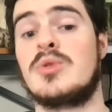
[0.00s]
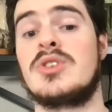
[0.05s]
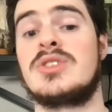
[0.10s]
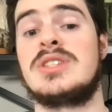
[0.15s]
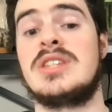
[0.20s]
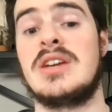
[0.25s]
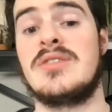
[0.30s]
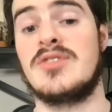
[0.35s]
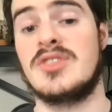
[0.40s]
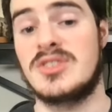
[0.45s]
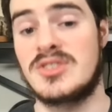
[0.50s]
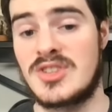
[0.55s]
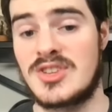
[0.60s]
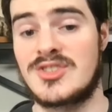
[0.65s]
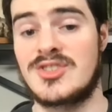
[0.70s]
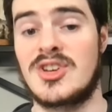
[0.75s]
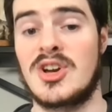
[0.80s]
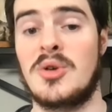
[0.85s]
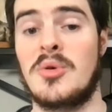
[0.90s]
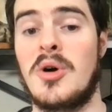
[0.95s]
San
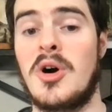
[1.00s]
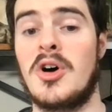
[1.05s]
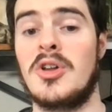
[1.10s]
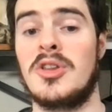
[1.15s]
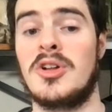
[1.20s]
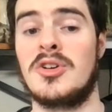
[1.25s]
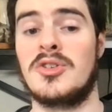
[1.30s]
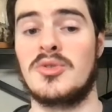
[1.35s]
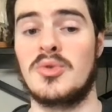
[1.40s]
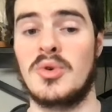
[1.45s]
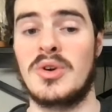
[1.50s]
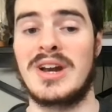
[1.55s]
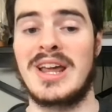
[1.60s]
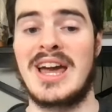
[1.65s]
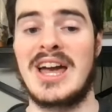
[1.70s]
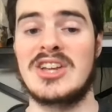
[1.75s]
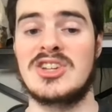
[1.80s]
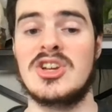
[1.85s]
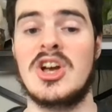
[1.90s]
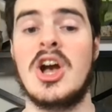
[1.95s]
Francisco, all on
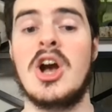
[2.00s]
DoorDash.